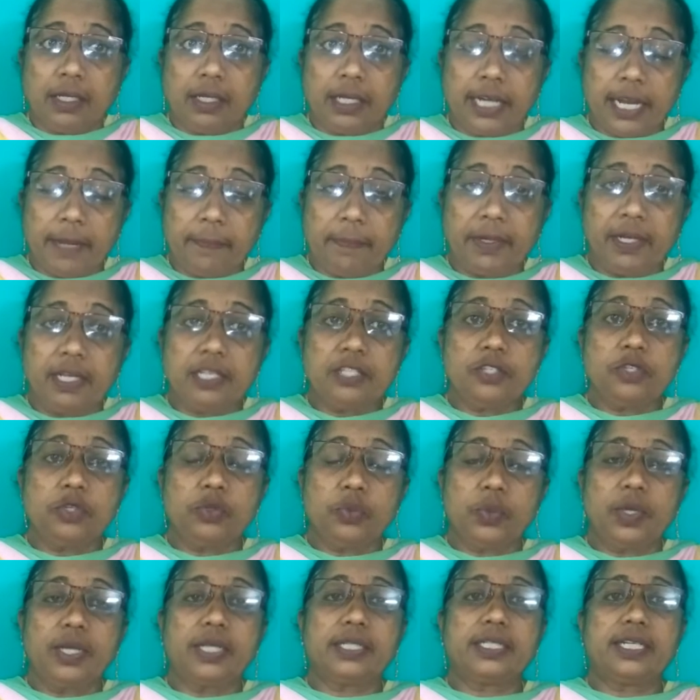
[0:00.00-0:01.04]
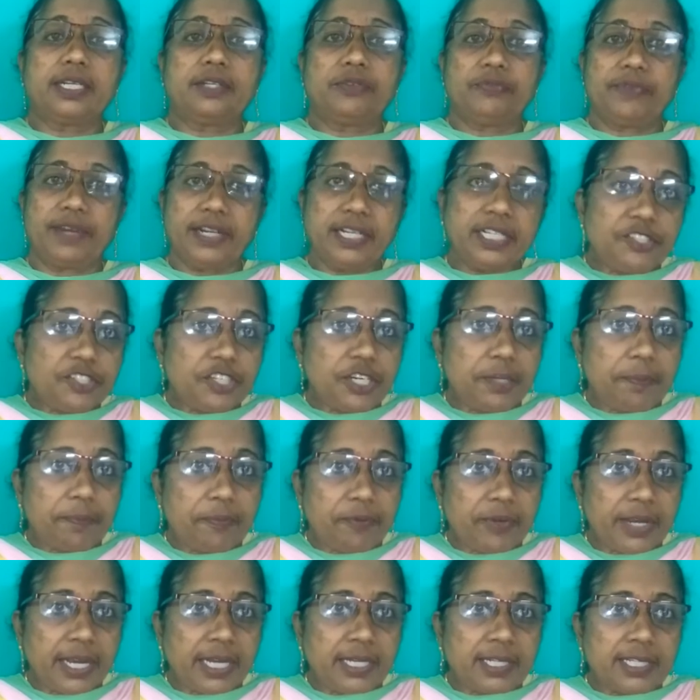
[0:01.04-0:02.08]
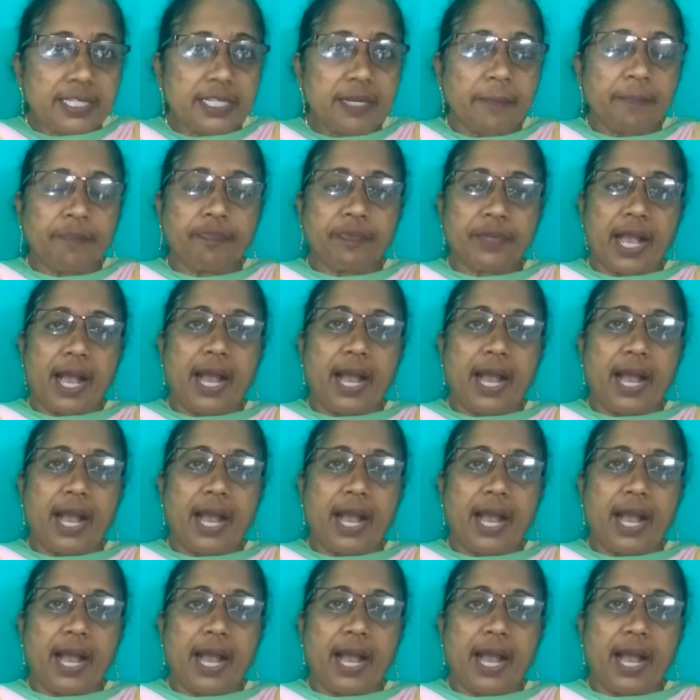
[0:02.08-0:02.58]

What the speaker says: laborers who worked at very cheap rates.